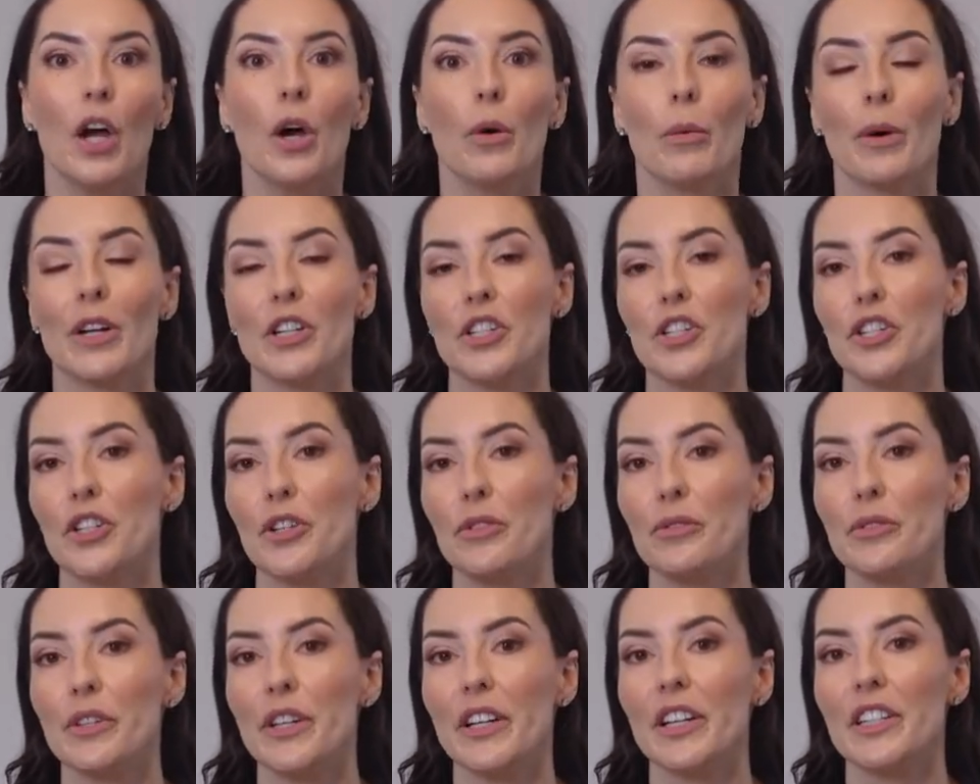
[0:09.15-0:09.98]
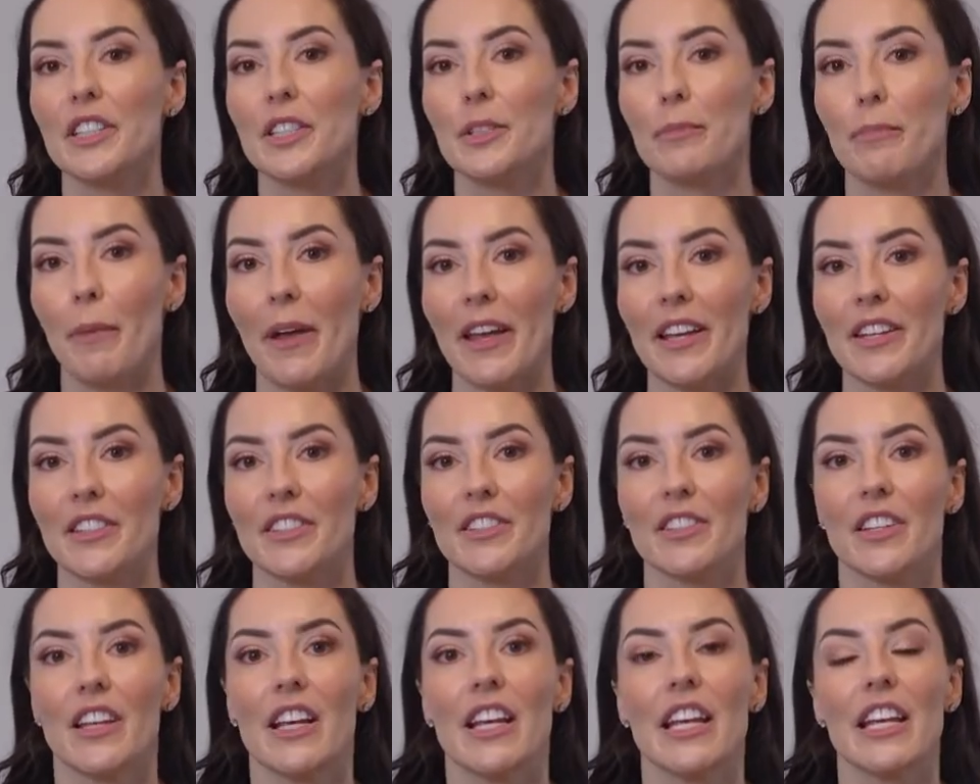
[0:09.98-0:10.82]
When choosing a
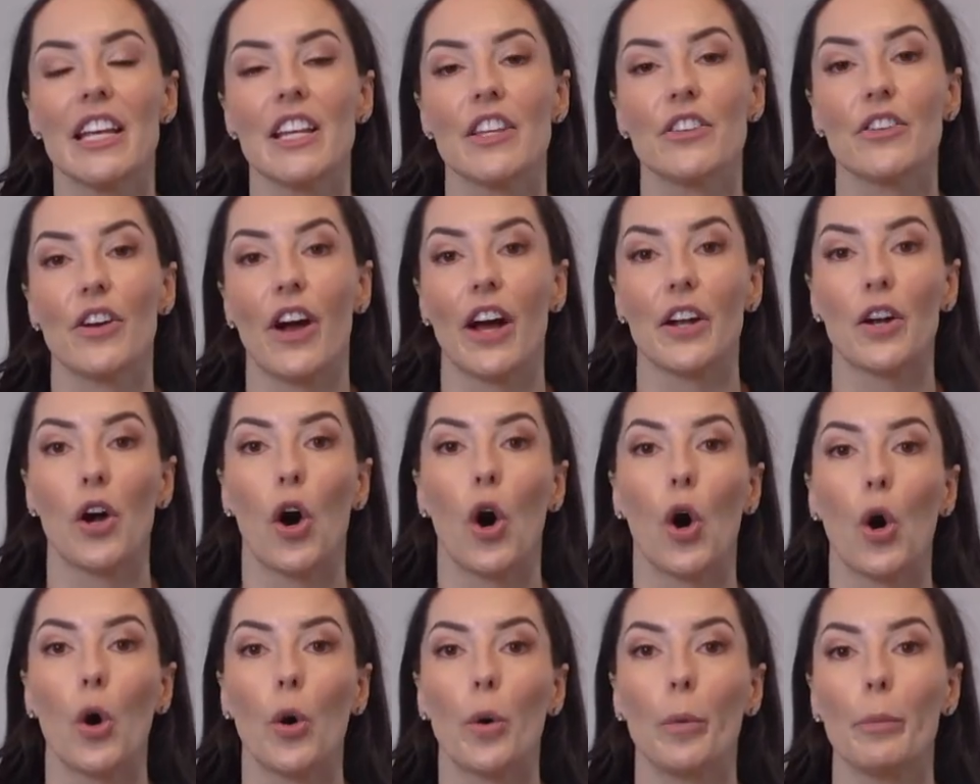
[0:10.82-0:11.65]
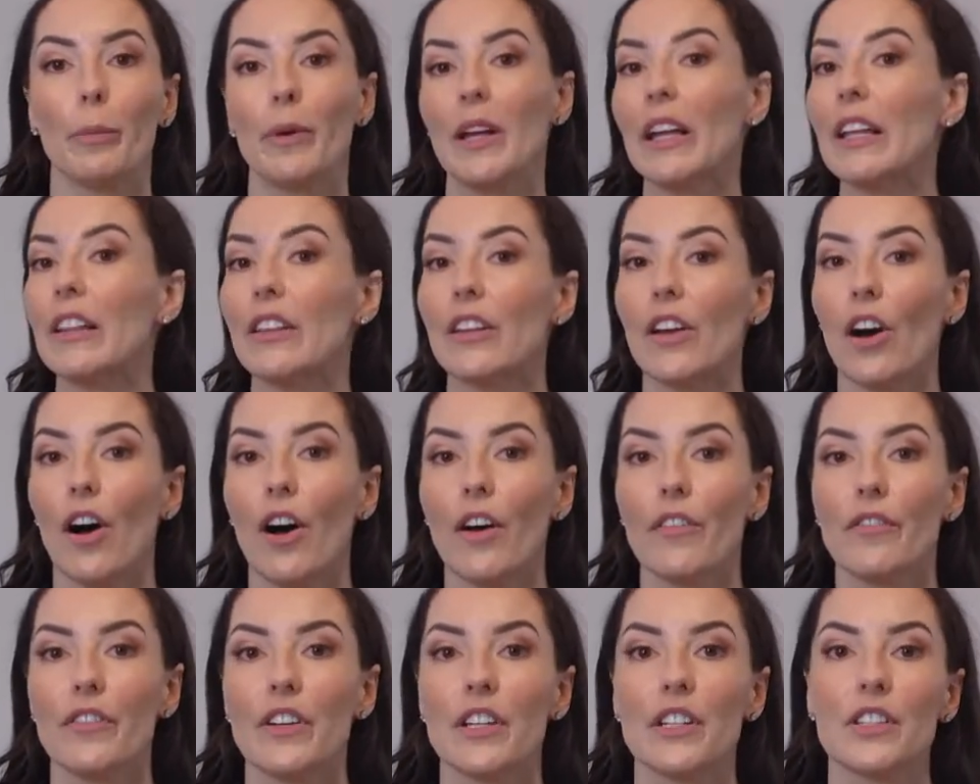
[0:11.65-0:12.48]
space, either at home, in the
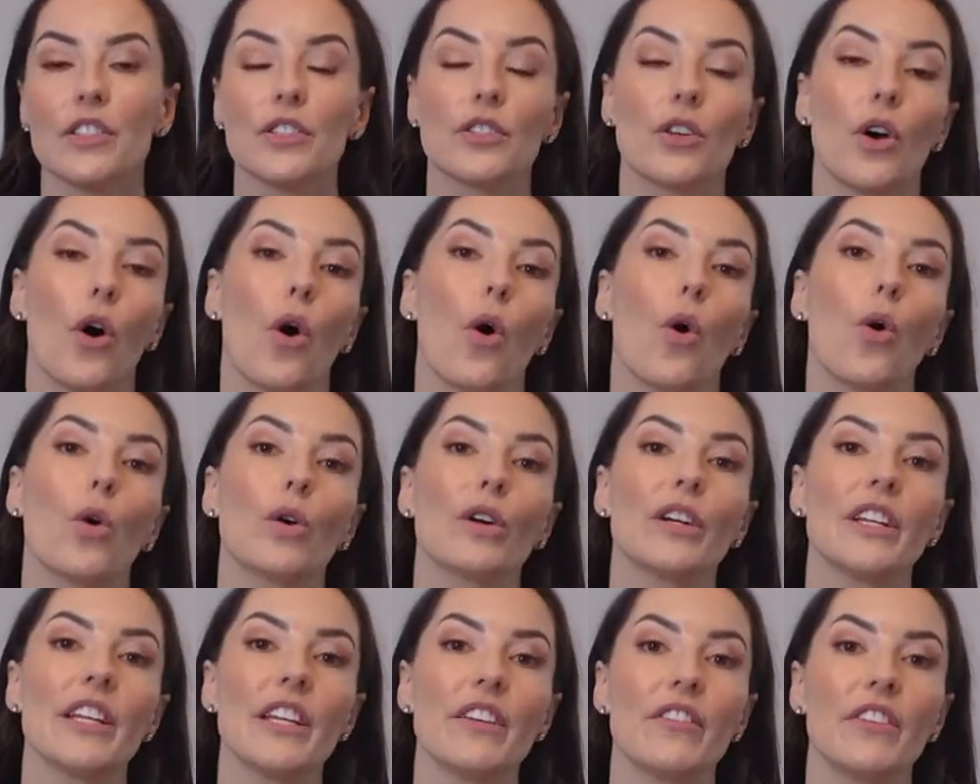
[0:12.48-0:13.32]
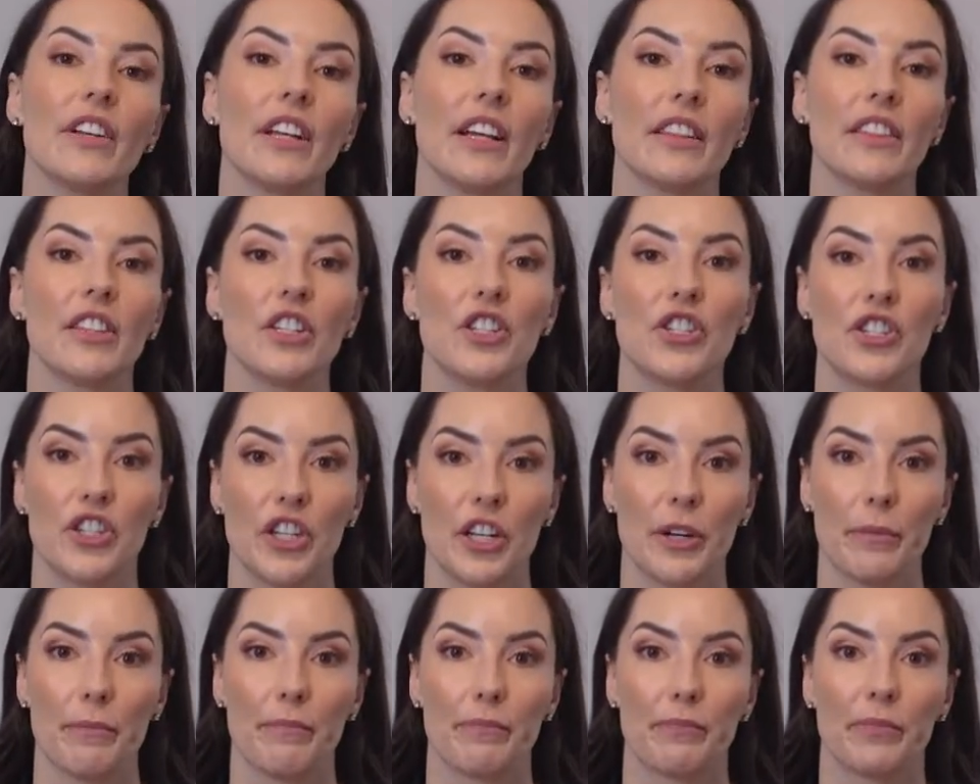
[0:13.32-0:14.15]
office, or even at the
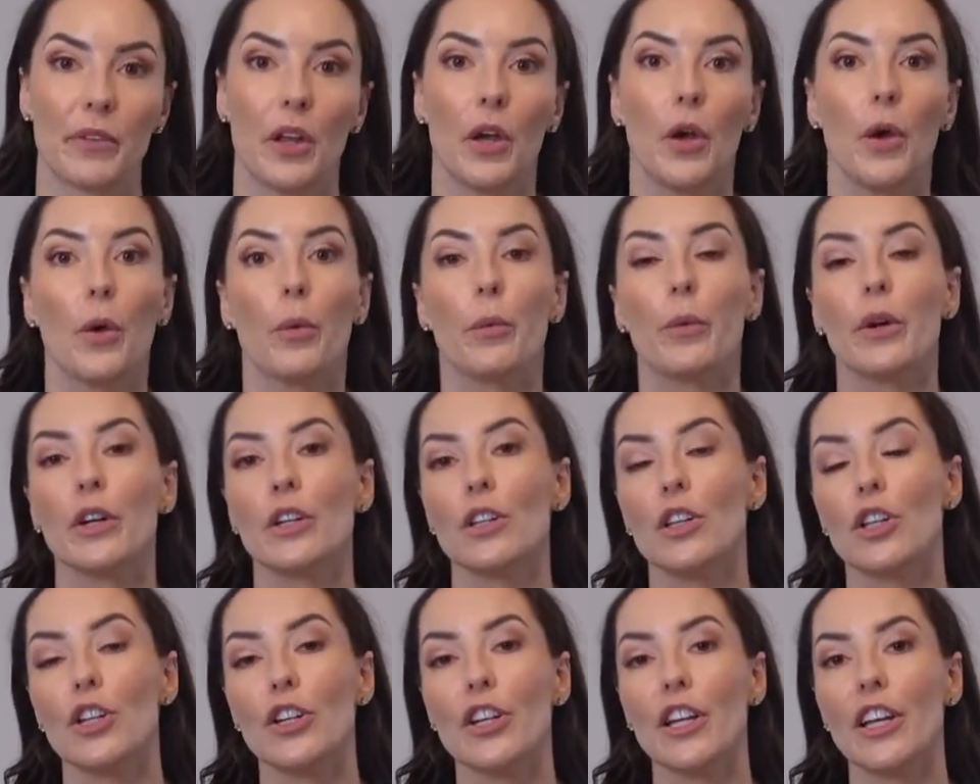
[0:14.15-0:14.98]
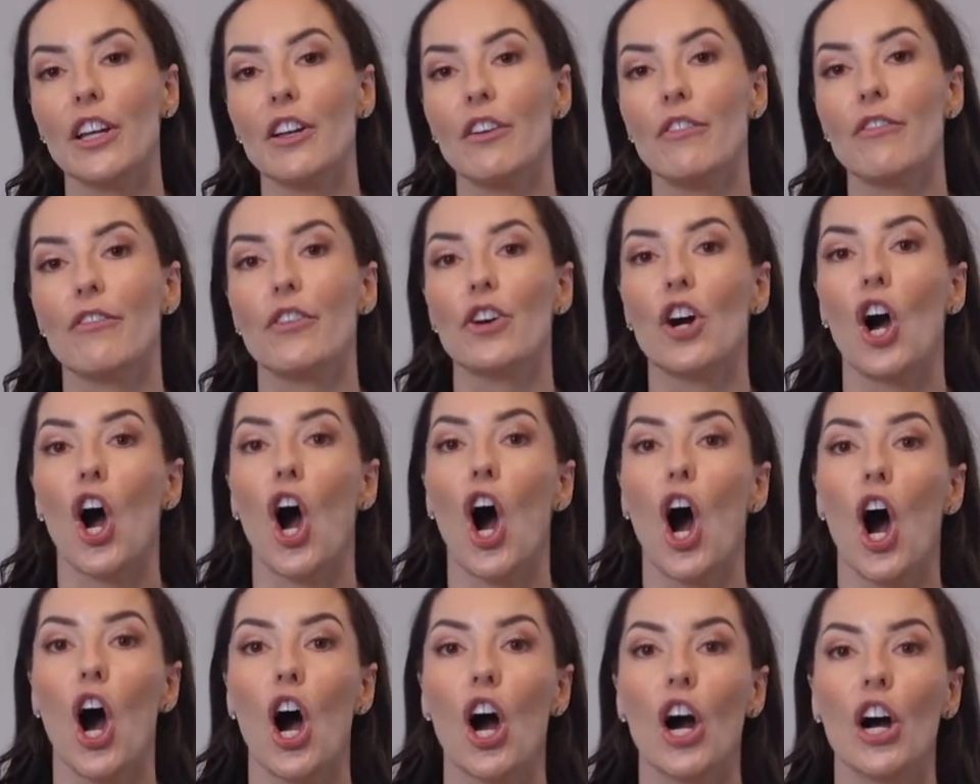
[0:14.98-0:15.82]
gym, we're looking for a
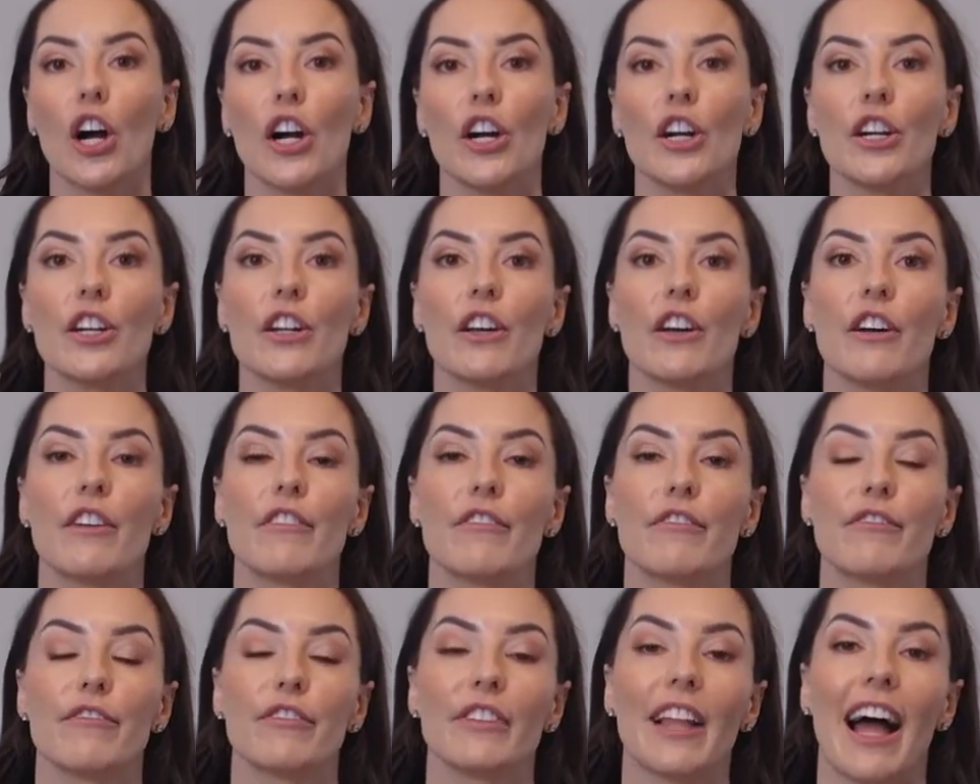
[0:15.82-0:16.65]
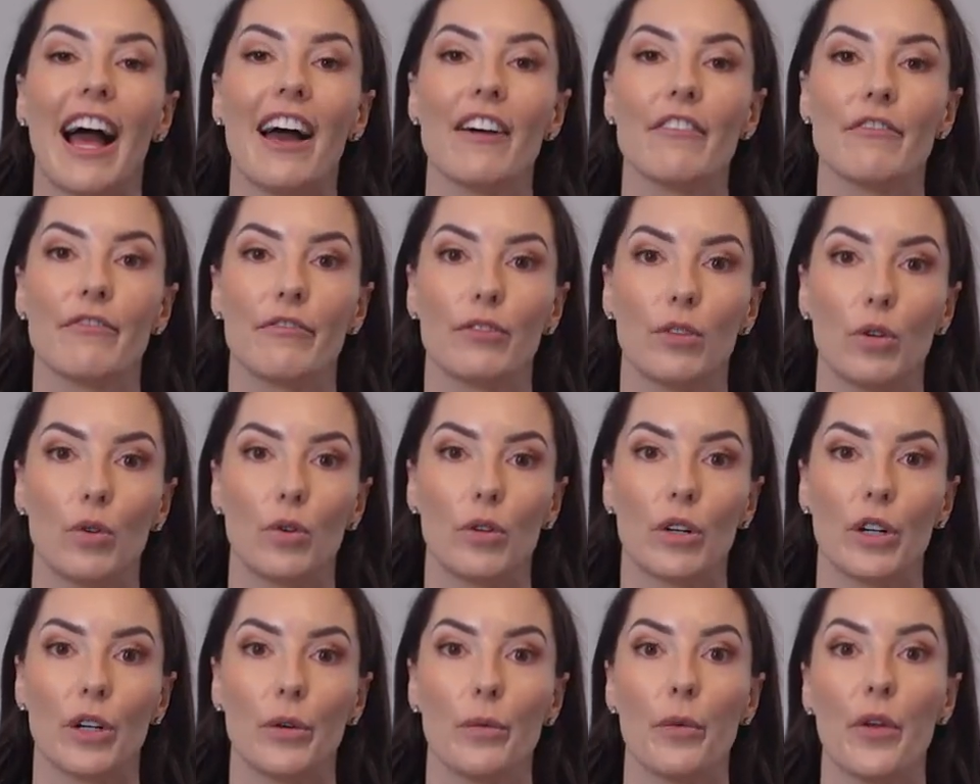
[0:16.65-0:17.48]
hard, flat
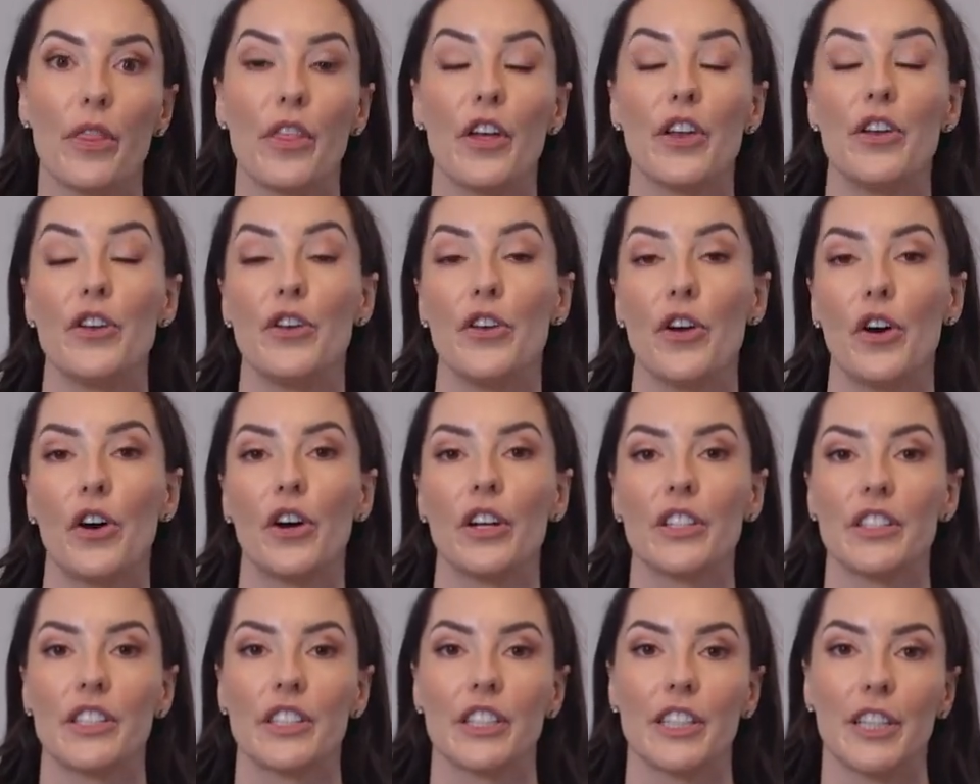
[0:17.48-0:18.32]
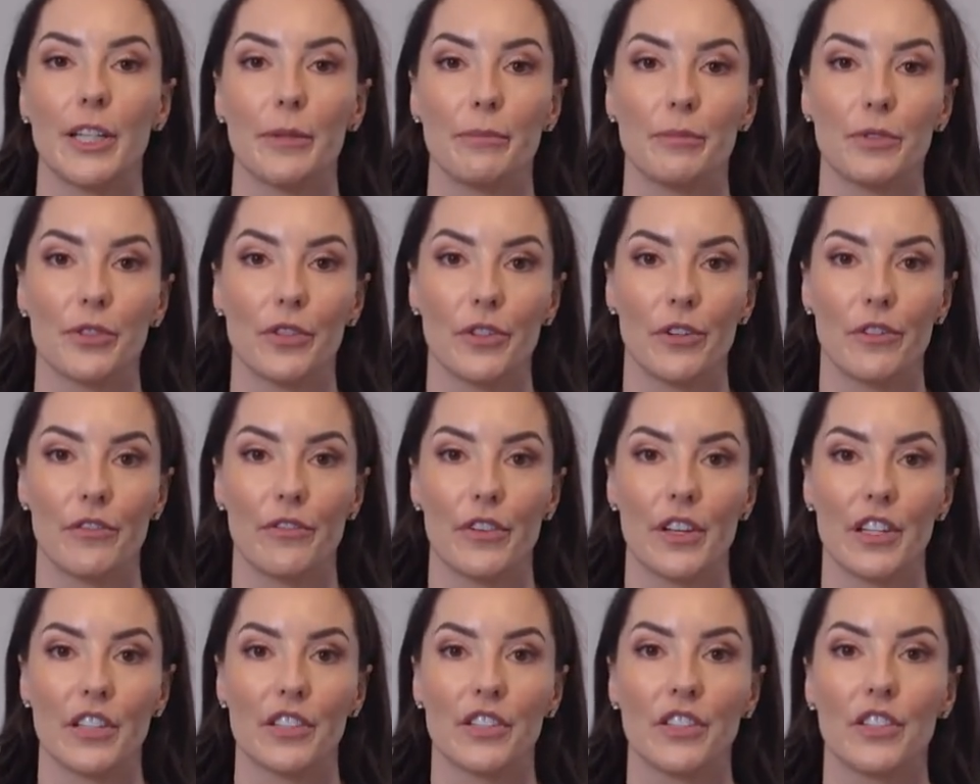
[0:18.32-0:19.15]
floor with a non-slip
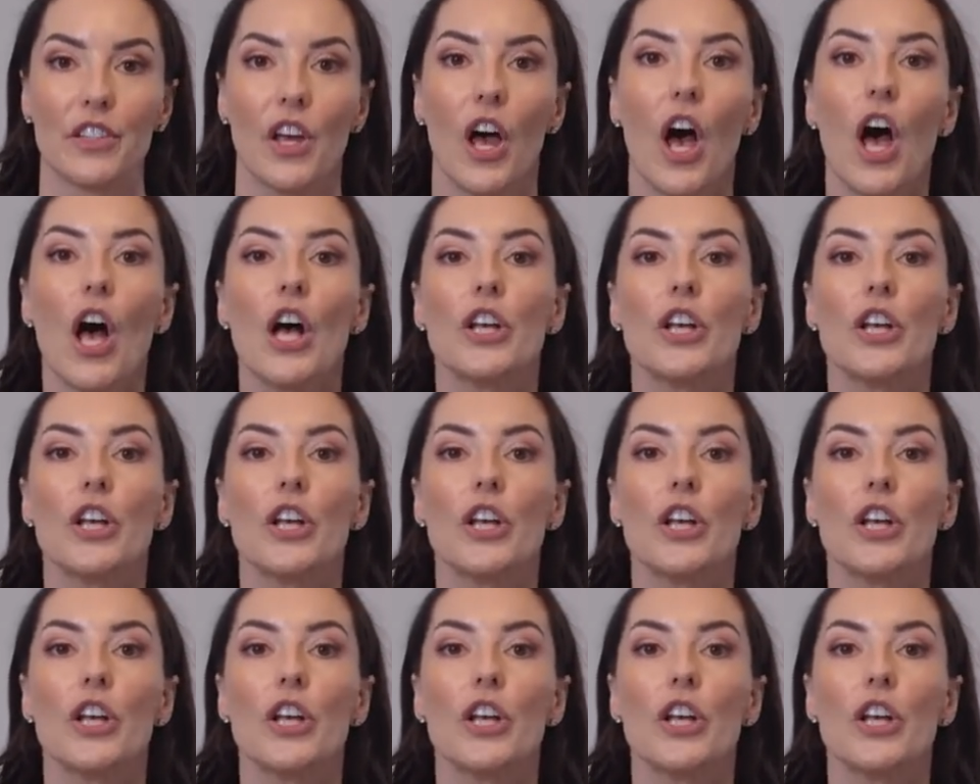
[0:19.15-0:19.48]
surface.